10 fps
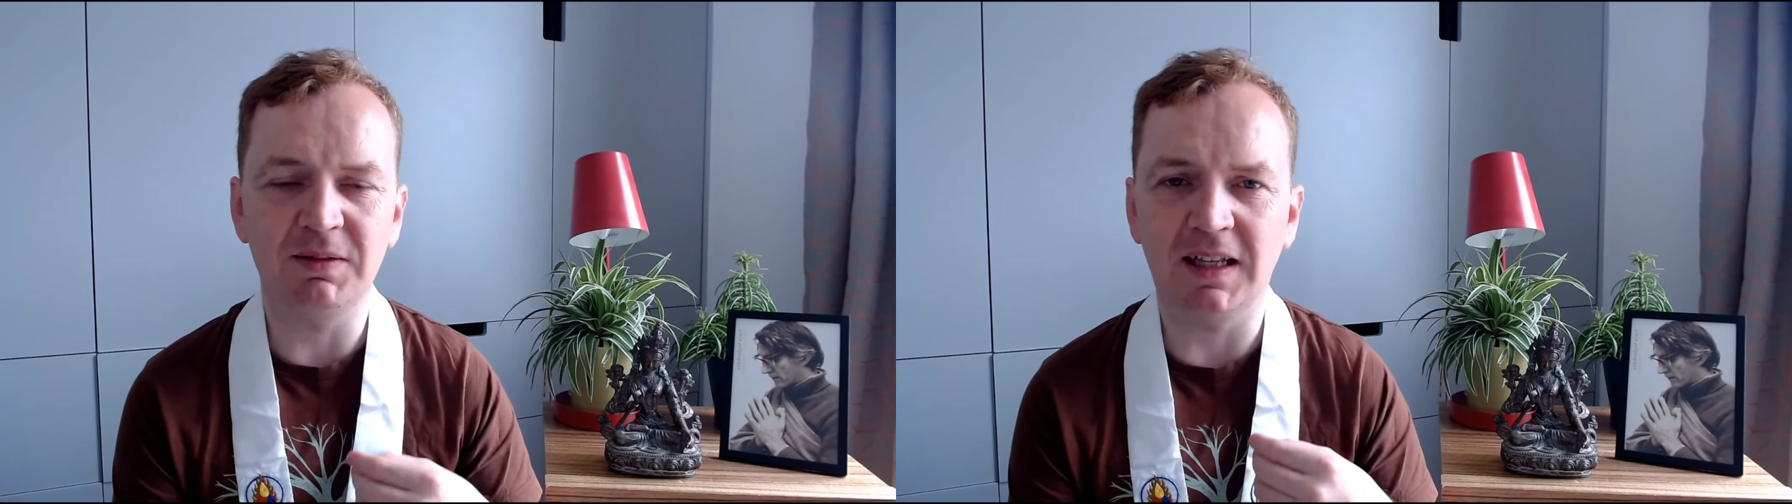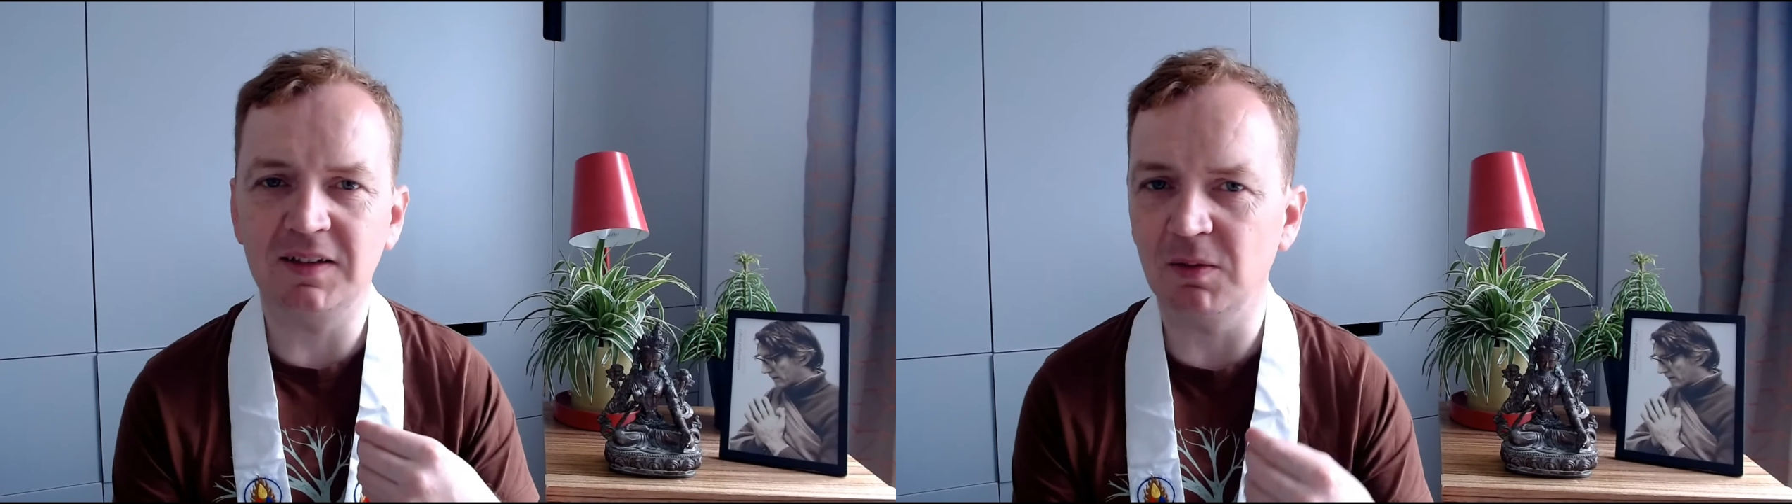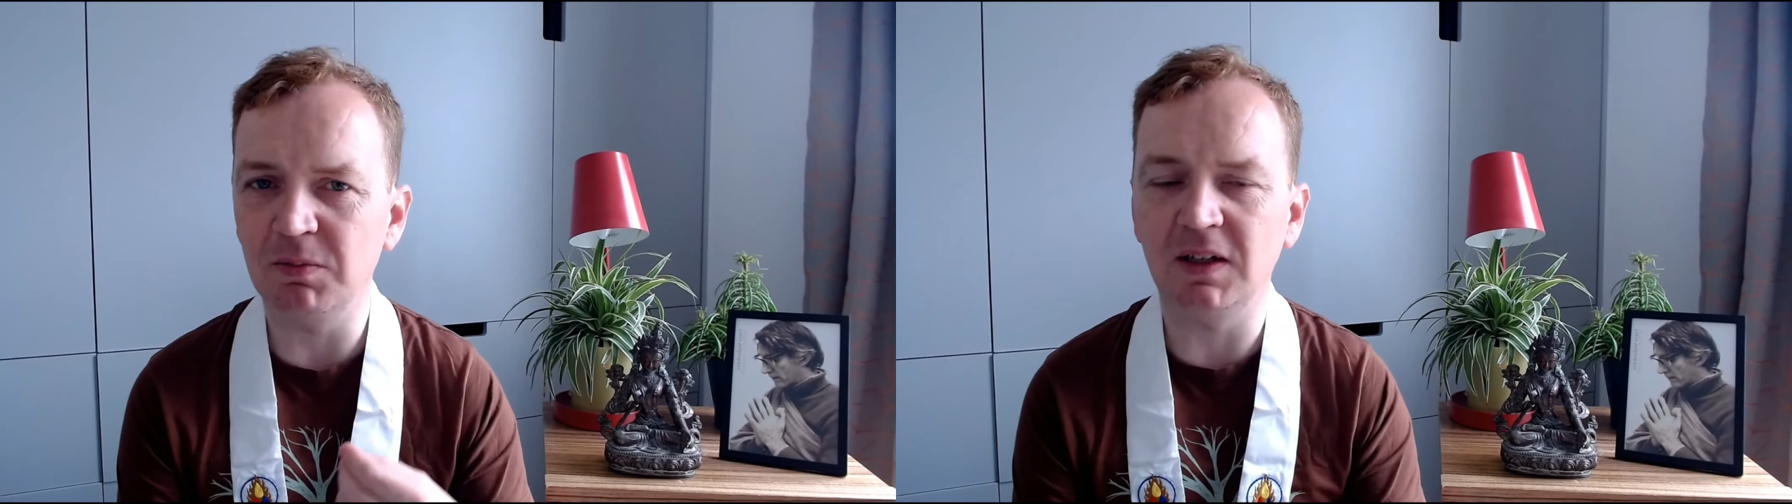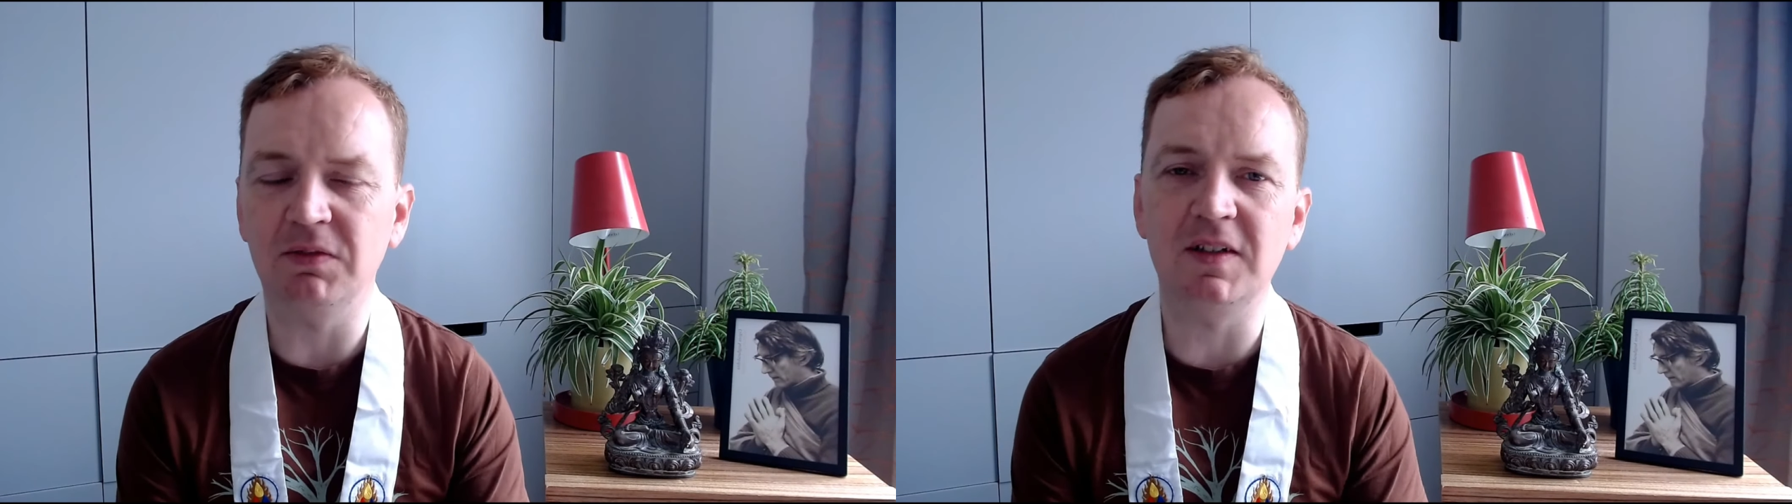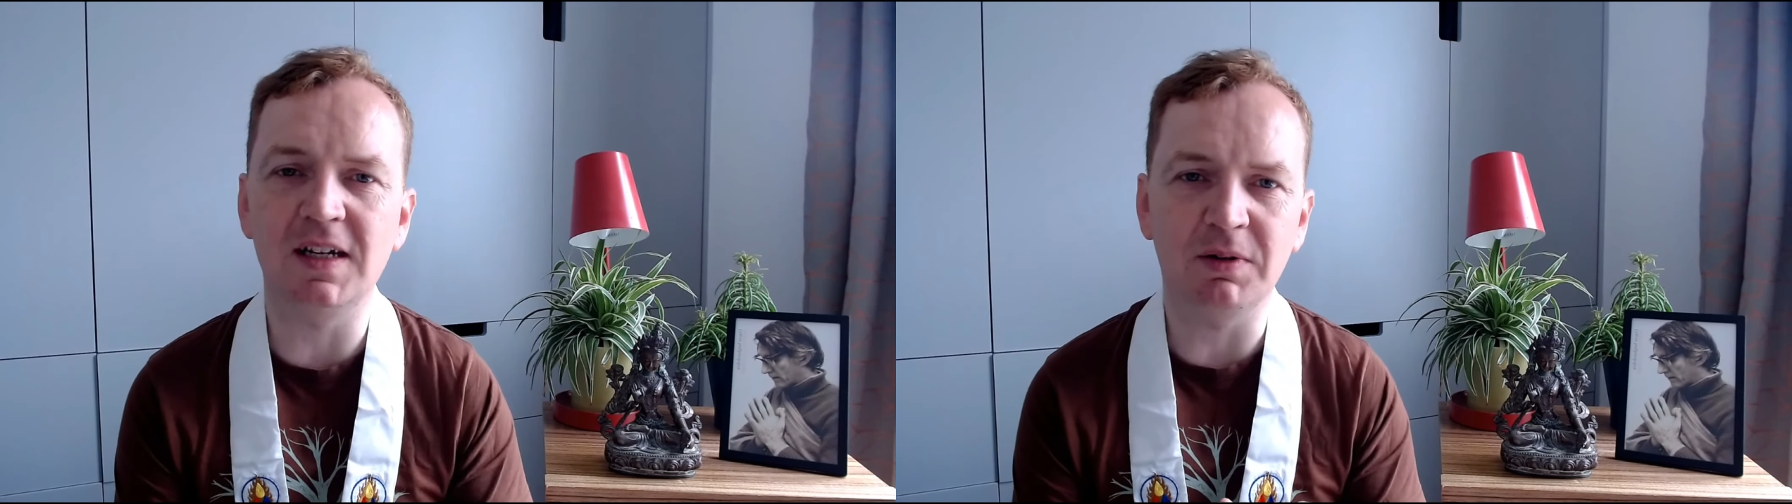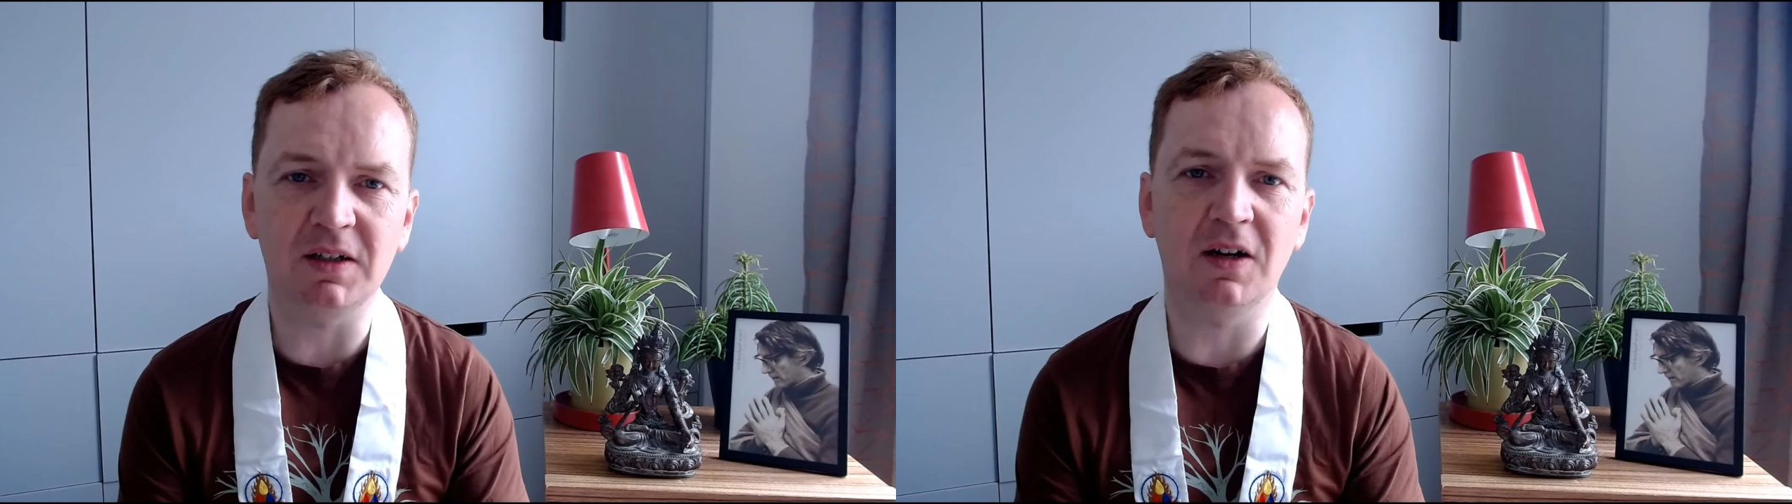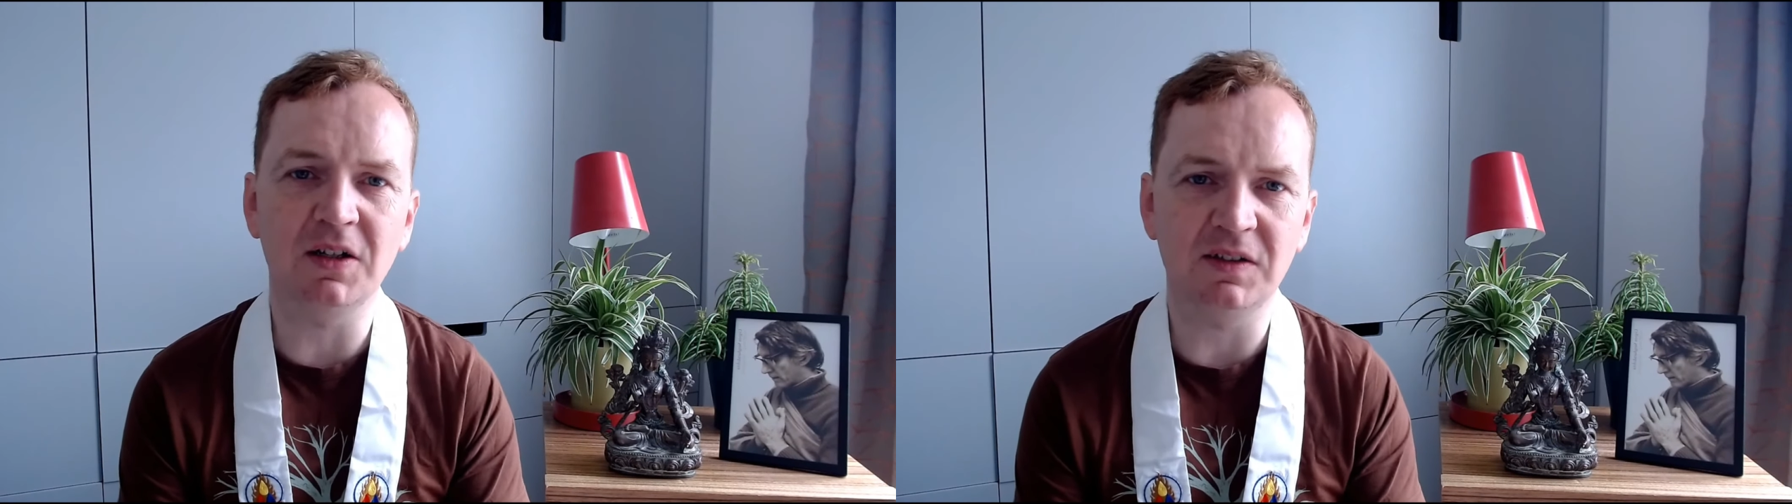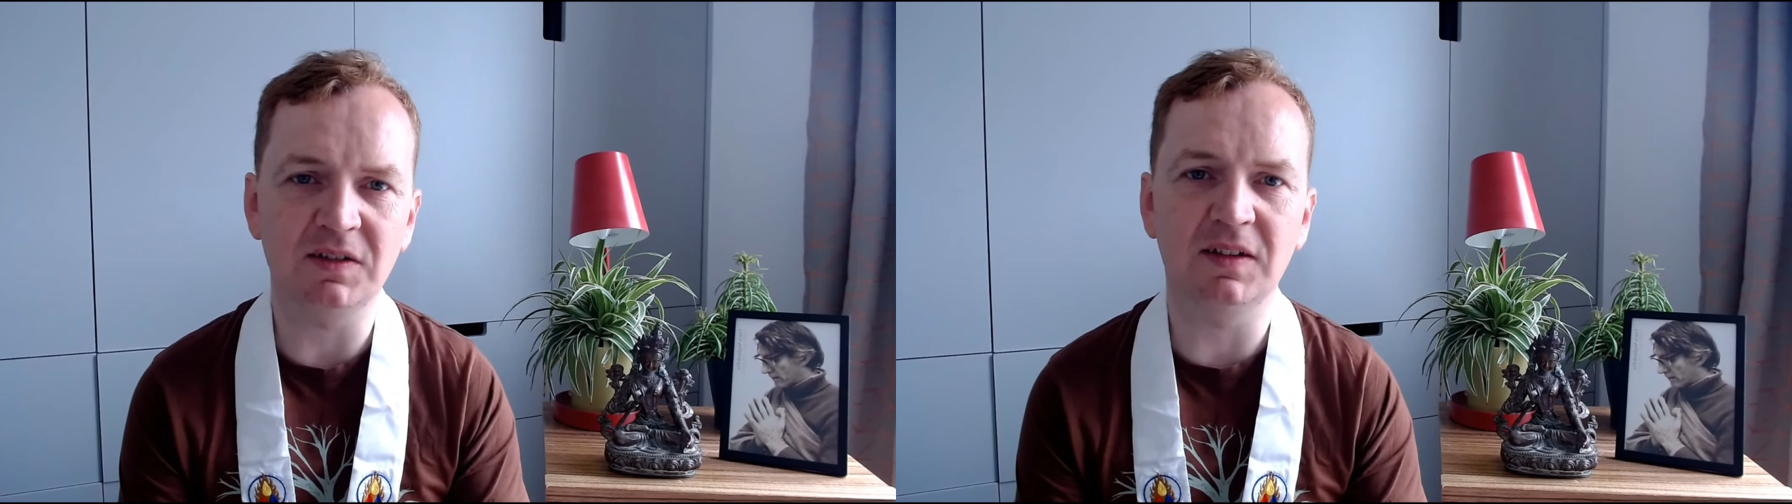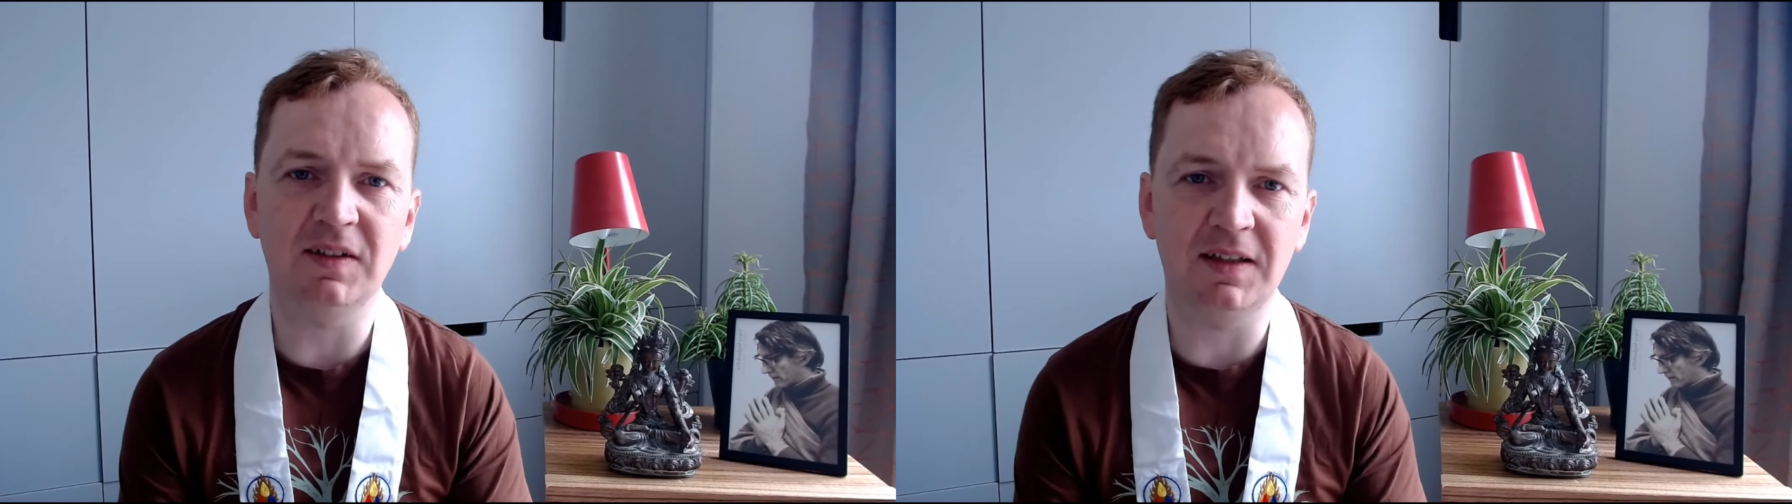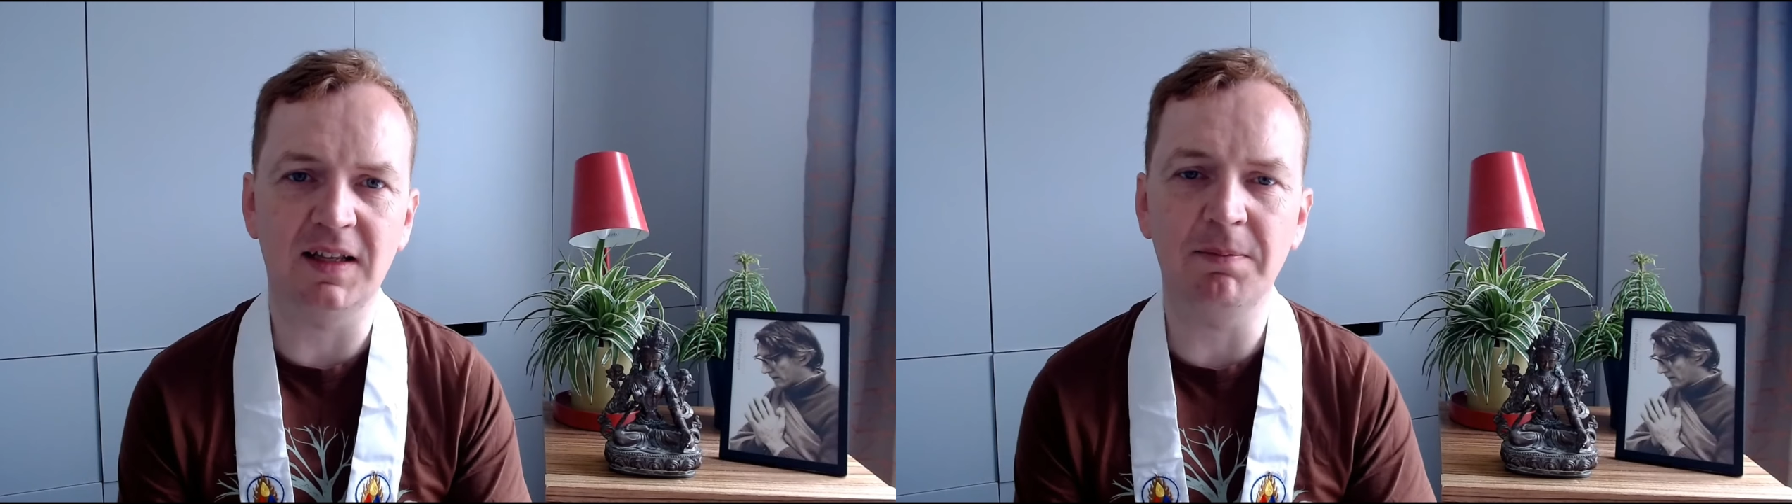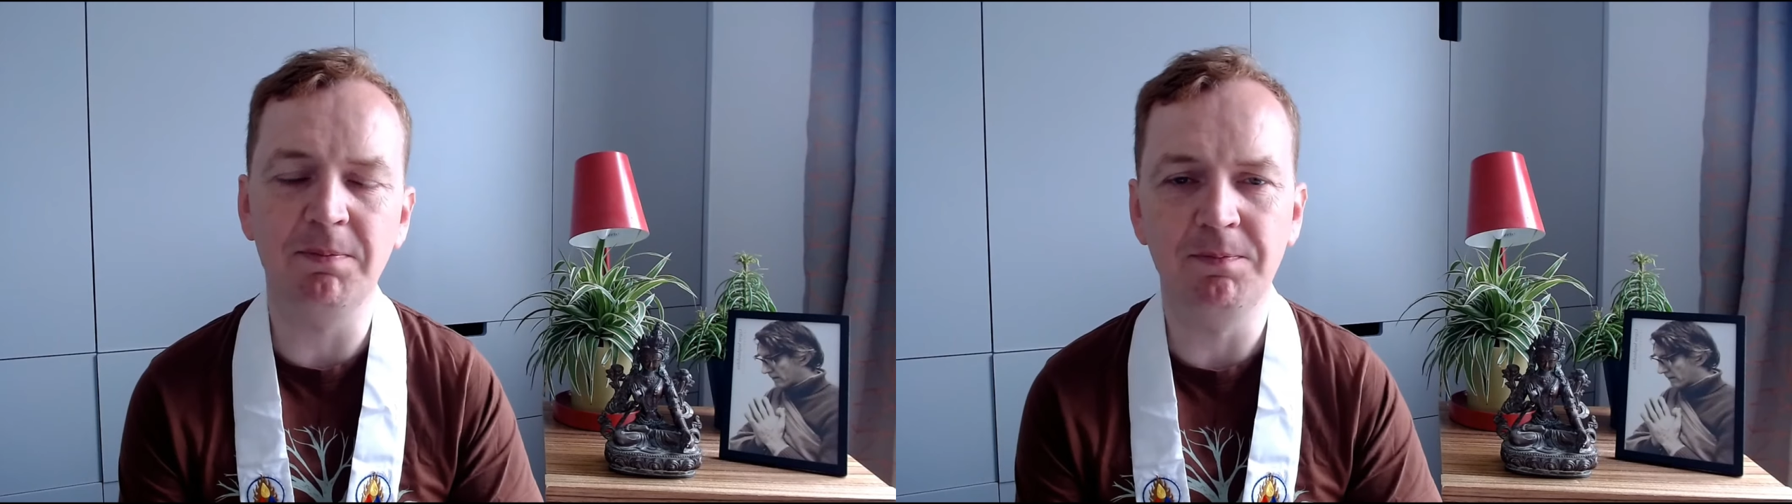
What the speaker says: that something of the deeper consciousness in them.